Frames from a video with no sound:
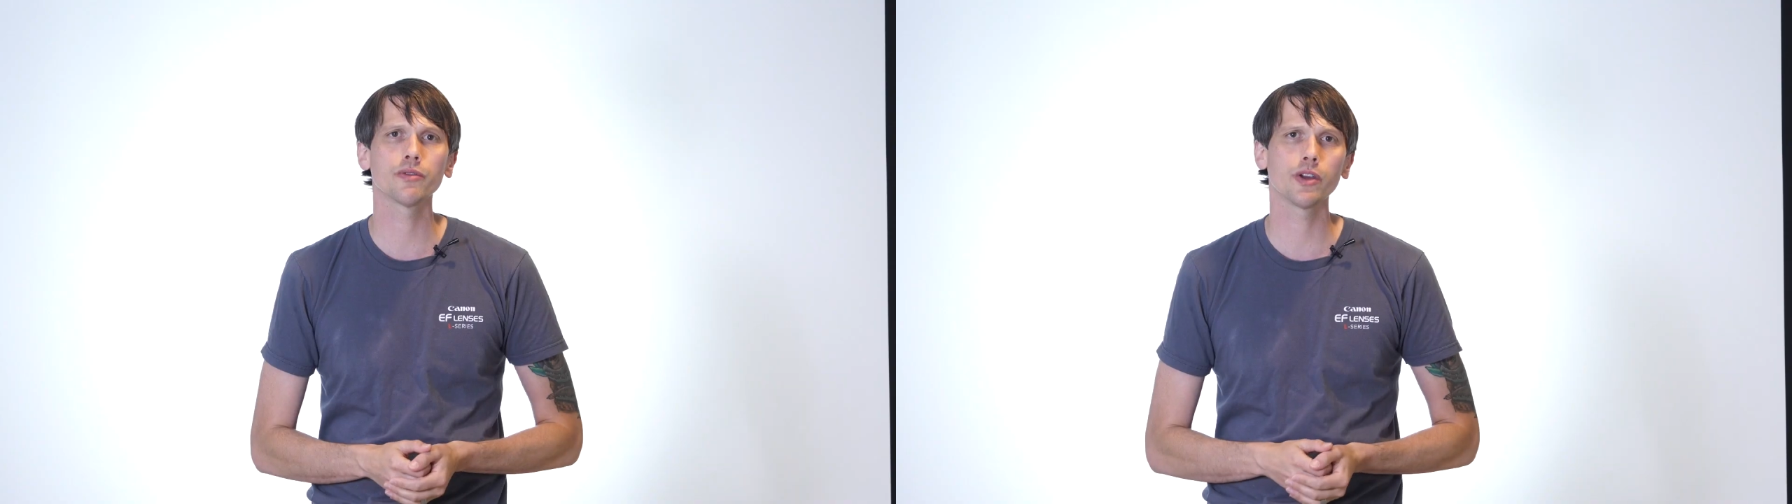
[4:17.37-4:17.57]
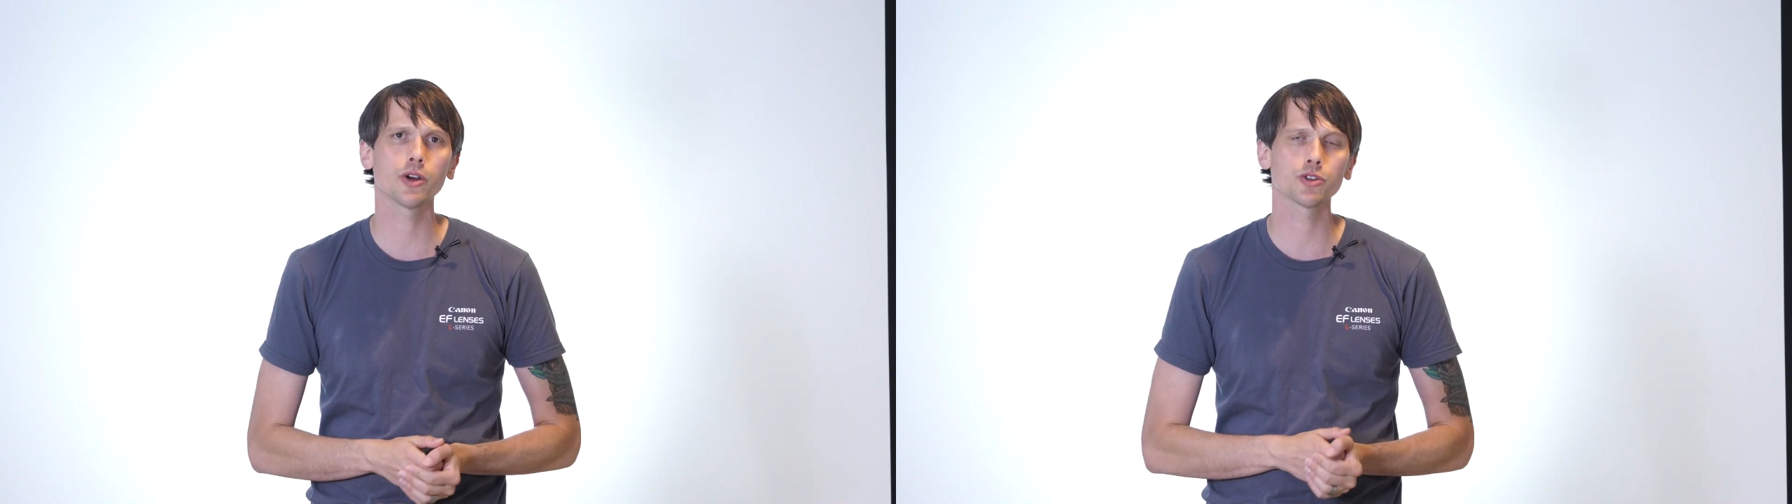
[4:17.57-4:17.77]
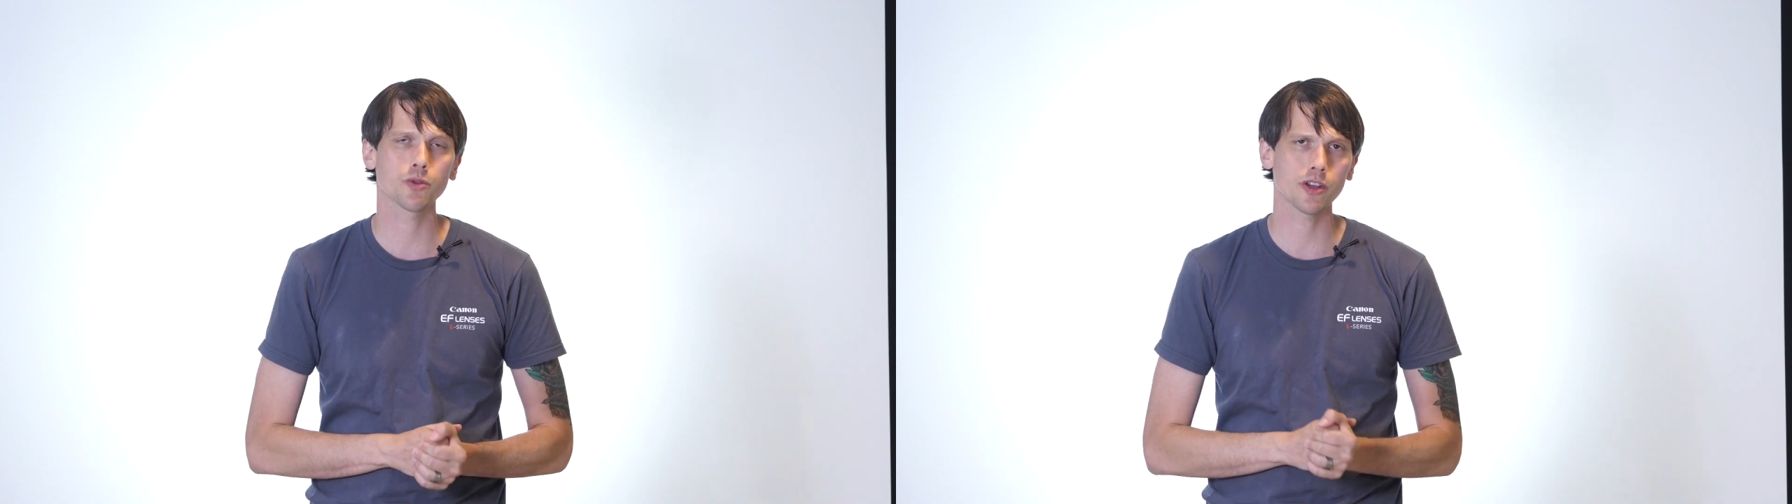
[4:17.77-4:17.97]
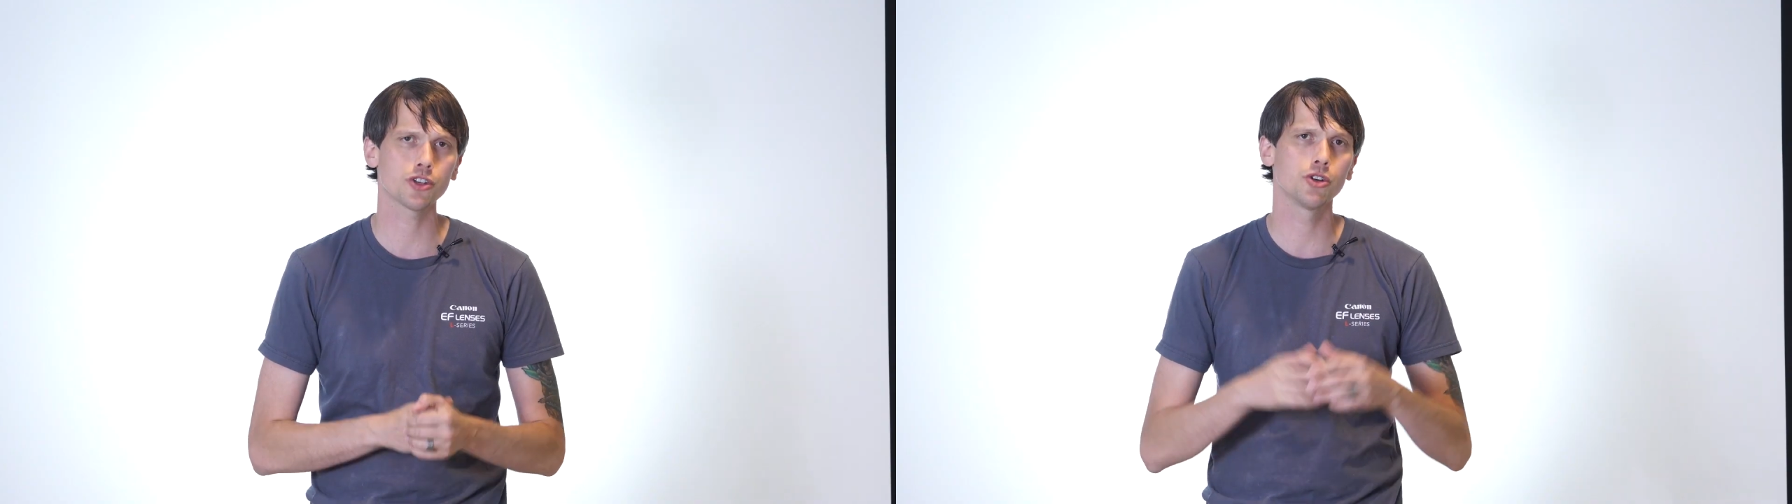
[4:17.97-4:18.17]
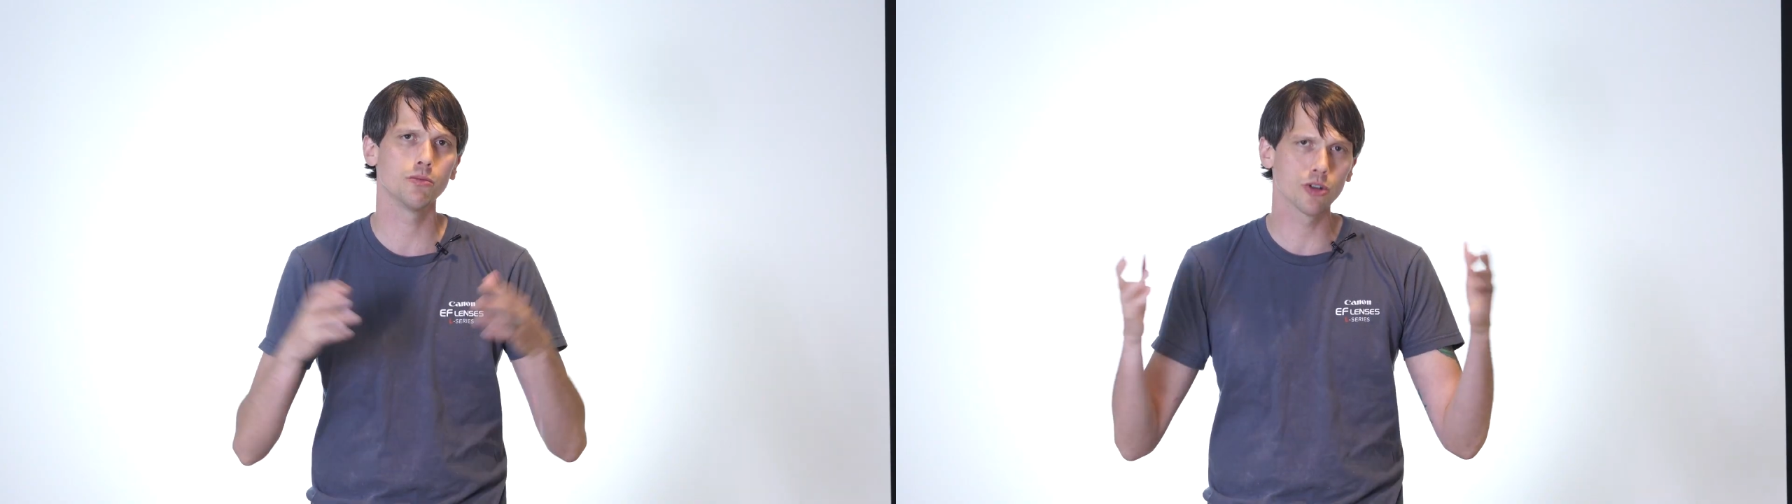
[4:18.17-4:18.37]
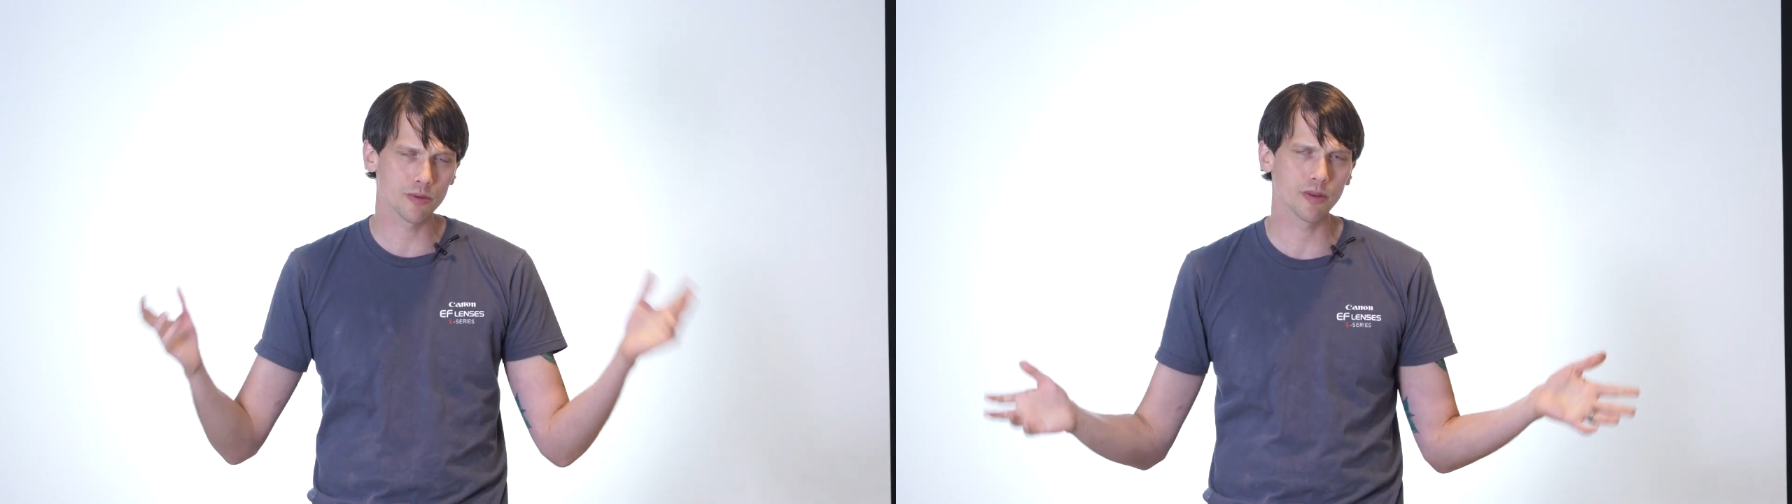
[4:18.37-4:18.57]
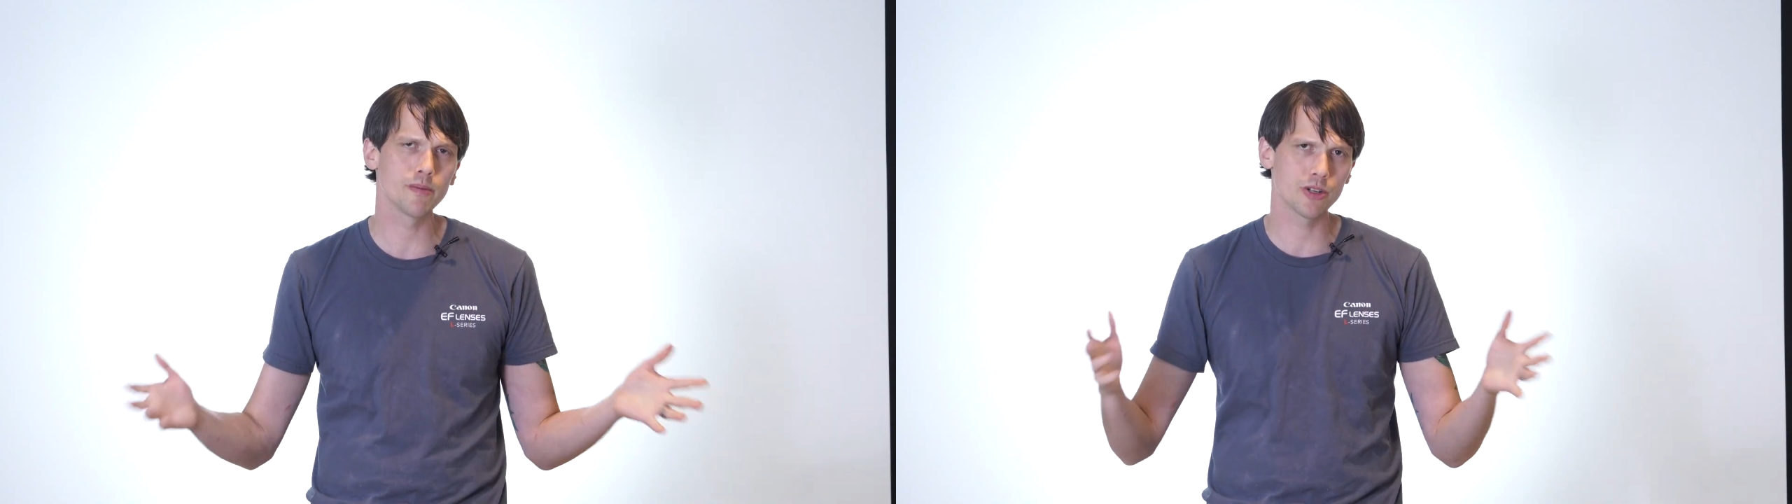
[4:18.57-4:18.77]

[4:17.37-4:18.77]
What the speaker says: of years where they shoot multiple